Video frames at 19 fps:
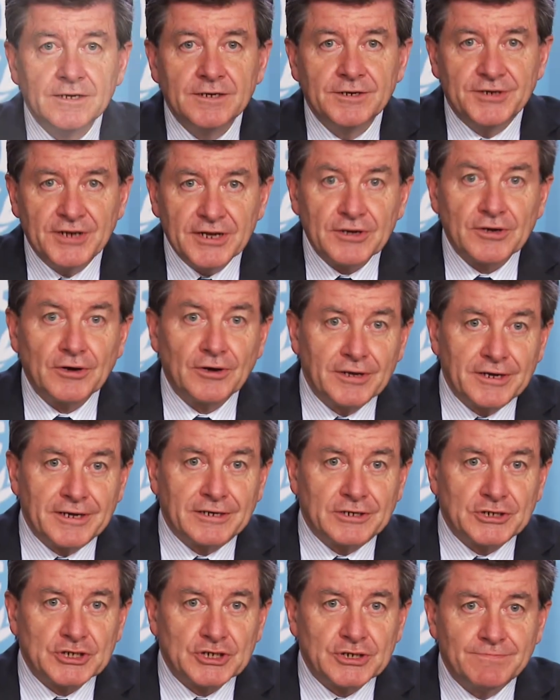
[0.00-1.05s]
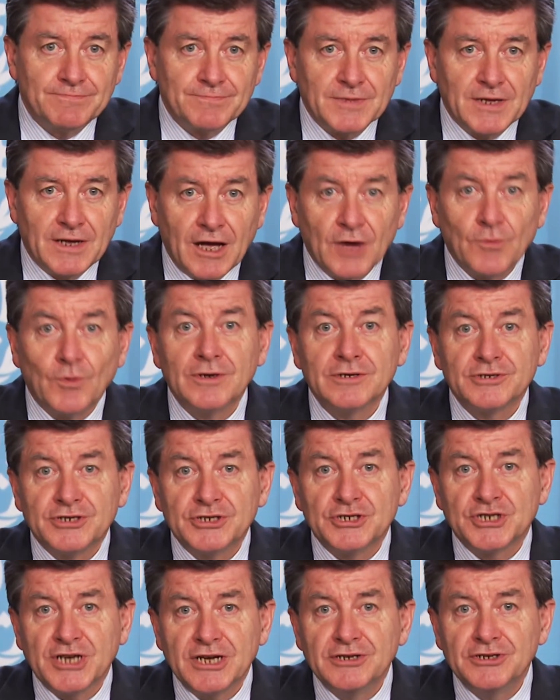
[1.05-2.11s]
Dear colleagues, I want to
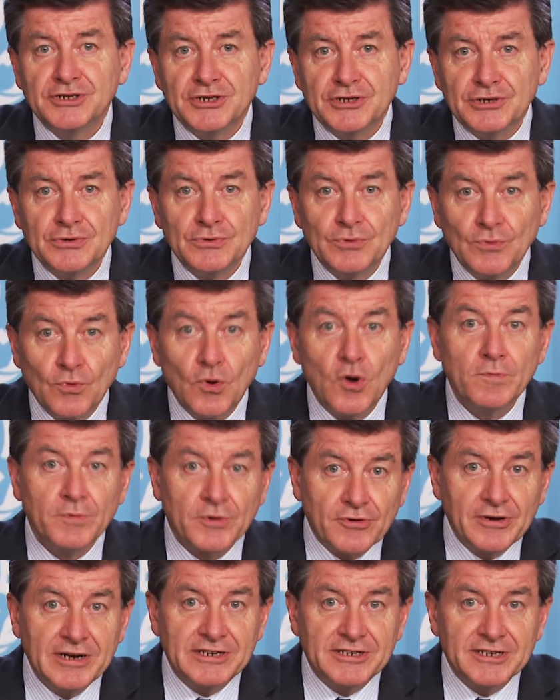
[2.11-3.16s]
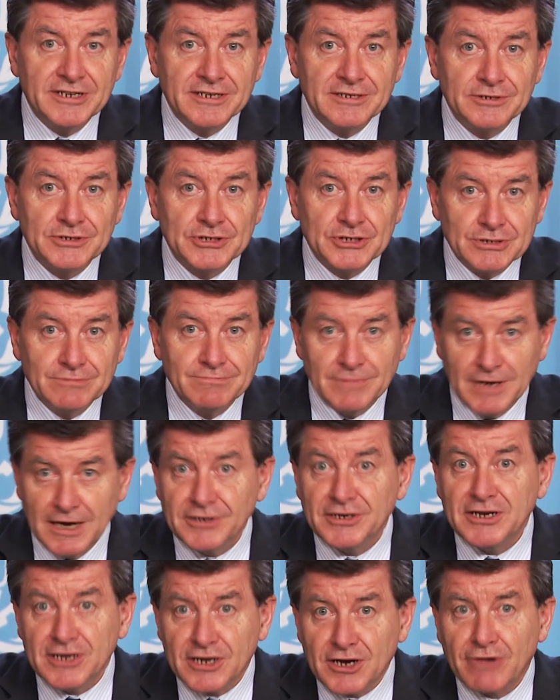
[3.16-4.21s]
send you warm greetings
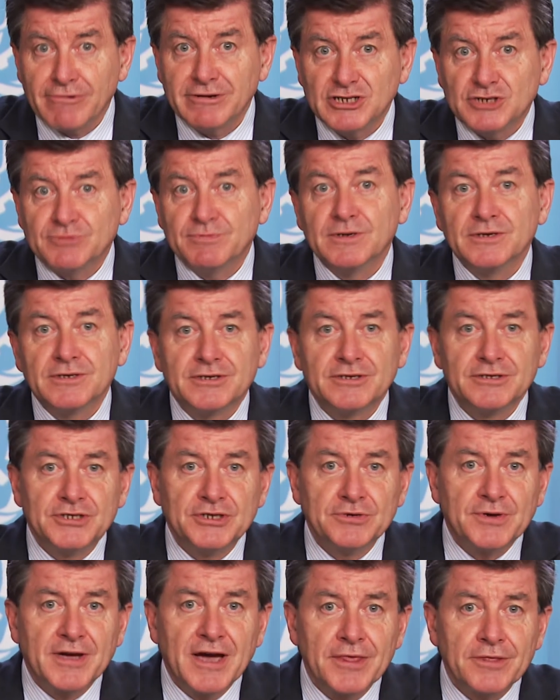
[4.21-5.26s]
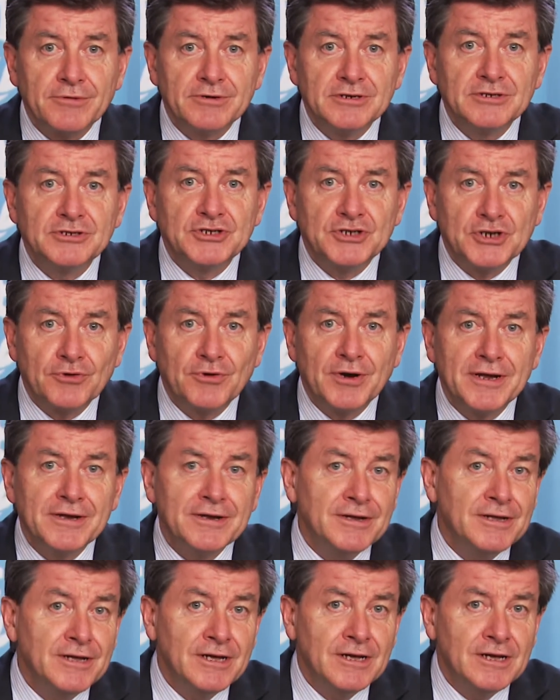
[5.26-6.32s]
and encouragement as you gather in
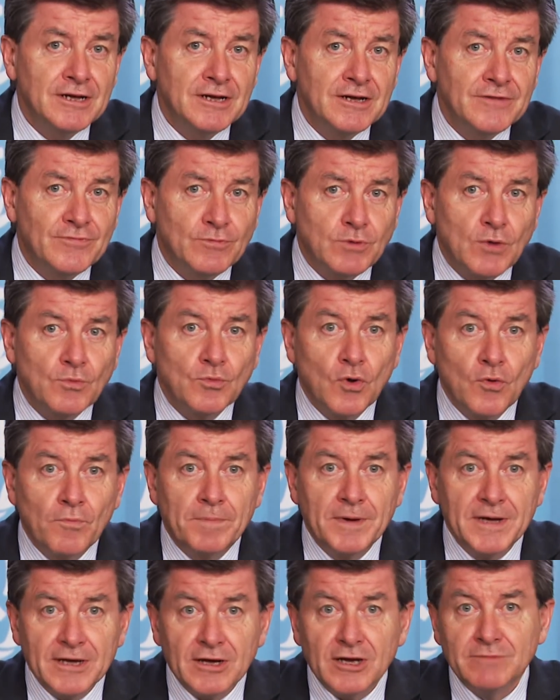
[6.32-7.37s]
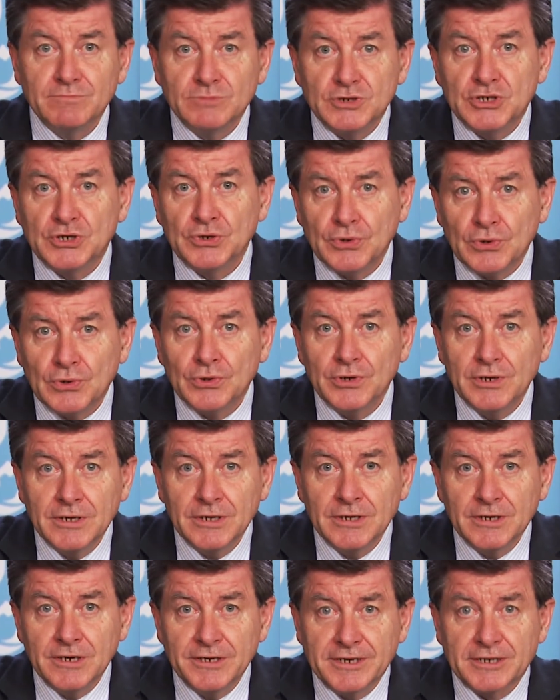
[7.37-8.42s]
Turin for what will be, I'm sure,
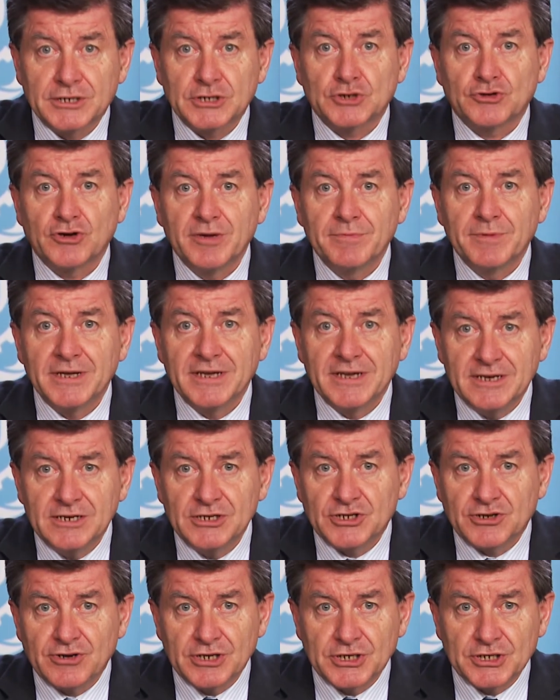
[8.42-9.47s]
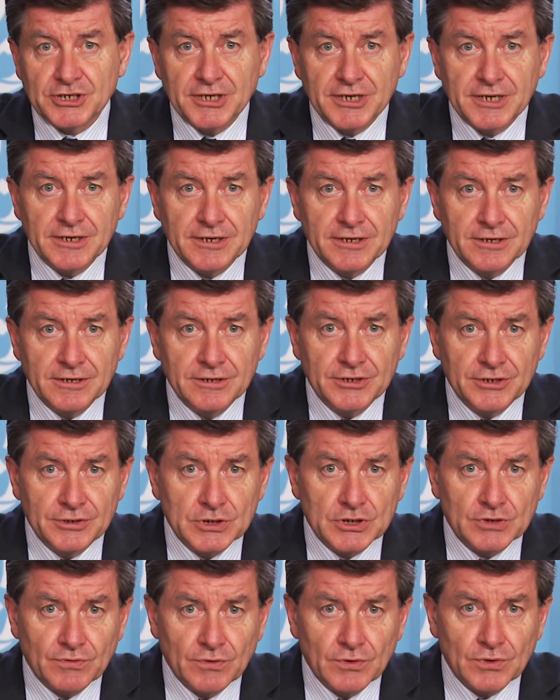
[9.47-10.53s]
an extremely interesting and
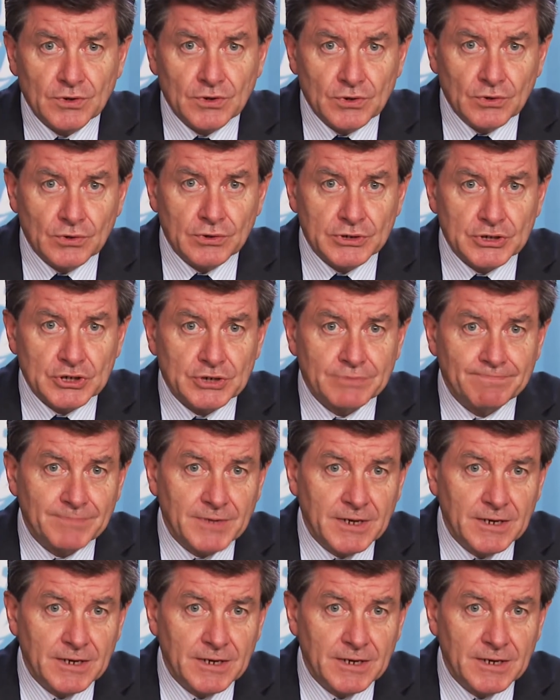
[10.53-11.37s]
useful course.